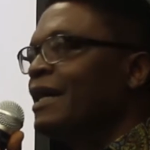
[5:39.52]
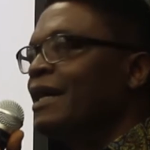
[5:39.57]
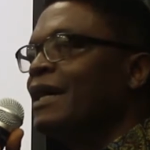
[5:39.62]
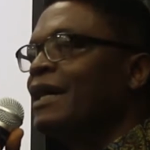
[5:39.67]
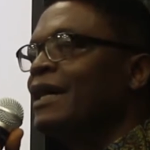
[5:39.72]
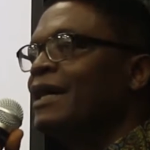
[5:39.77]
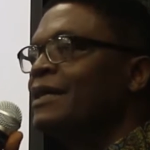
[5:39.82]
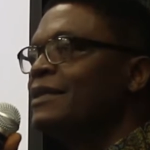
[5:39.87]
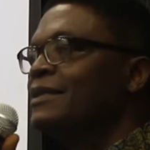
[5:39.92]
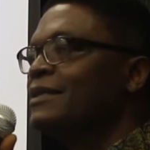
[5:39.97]

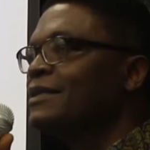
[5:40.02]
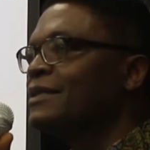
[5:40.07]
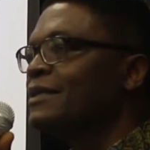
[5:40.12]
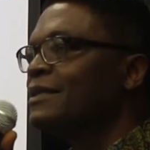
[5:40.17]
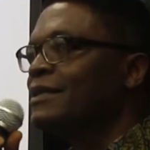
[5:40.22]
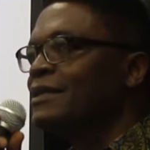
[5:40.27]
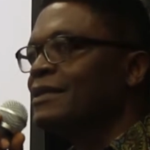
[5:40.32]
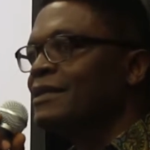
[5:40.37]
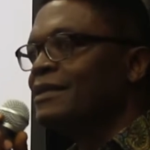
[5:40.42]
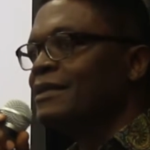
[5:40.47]
and
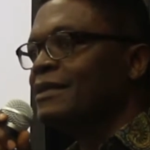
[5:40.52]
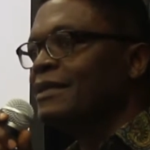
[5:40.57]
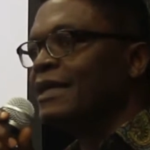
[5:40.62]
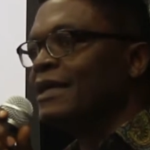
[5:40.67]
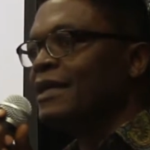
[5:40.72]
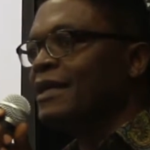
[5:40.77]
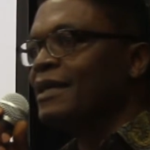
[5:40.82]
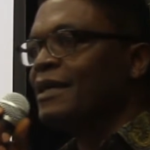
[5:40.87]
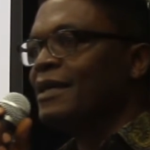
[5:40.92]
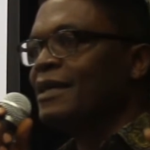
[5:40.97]

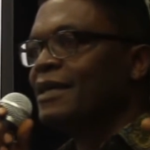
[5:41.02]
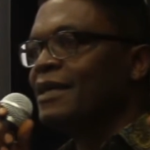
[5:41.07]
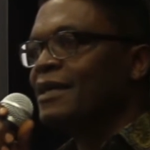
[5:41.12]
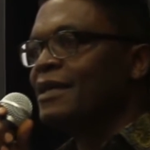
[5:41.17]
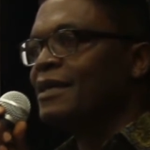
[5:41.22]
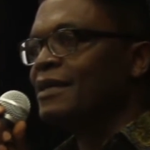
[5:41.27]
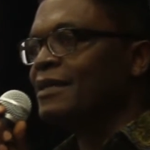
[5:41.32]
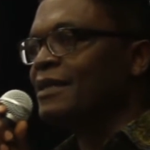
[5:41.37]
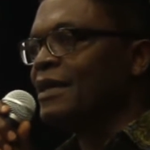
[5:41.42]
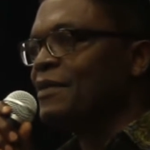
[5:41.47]

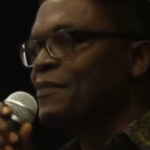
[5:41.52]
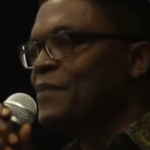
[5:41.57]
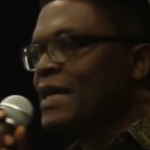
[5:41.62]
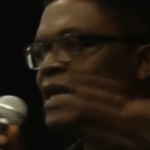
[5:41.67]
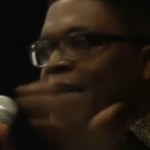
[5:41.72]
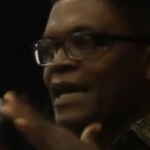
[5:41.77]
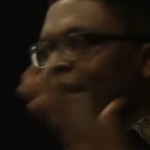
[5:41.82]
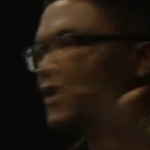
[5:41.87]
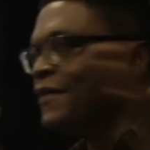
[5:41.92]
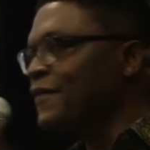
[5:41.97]
they
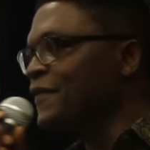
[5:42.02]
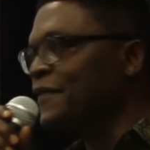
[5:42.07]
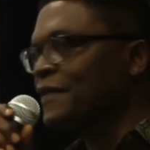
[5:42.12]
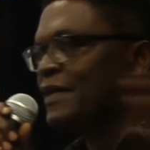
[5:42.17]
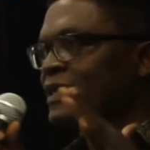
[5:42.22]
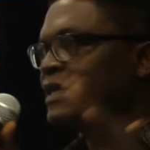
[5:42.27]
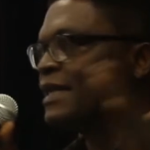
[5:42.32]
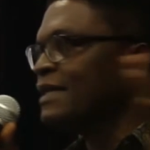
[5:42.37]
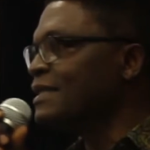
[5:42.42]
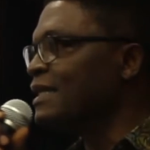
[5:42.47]

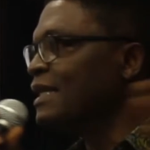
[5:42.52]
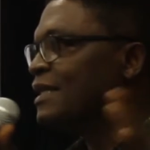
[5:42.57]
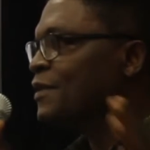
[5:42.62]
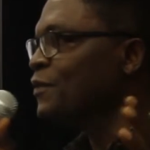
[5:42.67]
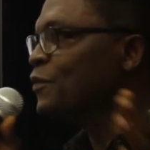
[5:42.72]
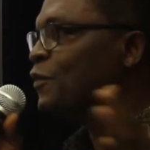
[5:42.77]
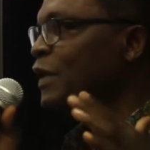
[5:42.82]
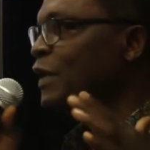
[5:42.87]
behave in a certain